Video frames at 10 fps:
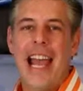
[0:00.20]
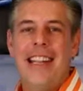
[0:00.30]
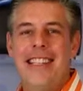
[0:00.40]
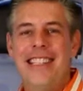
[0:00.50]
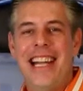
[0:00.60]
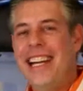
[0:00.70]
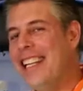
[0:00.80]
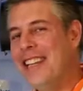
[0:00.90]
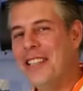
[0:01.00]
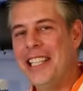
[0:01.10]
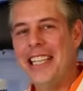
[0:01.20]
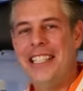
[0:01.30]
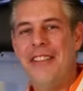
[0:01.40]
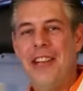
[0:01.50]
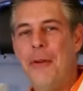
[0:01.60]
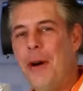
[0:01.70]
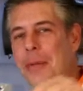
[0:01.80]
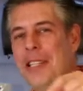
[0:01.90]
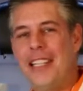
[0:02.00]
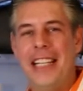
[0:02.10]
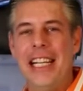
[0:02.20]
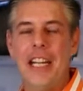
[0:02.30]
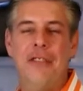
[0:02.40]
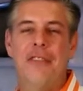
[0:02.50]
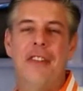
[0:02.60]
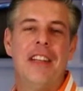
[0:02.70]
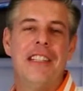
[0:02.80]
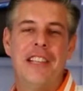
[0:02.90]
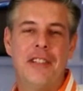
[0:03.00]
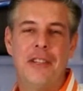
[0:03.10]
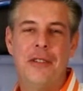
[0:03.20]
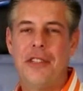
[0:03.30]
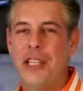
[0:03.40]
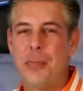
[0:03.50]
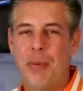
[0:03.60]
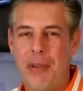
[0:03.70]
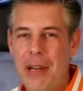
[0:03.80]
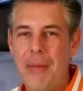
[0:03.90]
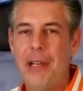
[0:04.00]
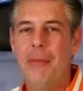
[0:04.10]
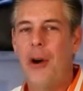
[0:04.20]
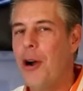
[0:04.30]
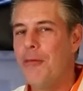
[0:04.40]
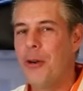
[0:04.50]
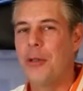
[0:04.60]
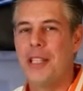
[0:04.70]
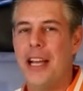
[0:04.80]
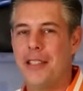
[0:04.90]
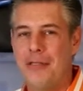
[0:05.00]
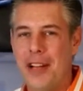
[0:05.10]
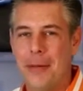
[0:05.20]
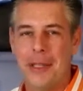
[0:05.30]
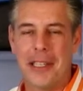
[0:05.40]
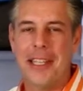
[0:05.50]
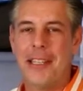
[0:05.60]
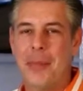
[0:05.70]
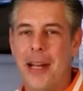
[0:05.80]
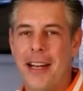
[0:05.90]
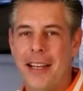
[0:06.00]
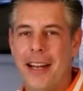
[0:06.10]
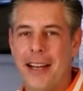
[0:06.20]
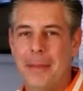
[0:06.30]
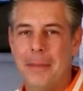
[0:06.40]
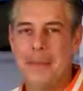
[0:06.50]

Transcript: this is Danny D on CleanIt T V, and welcome to the Kleenex fifty-six oh six Premium Hard Roll Towels, available at Clean Supply dot com.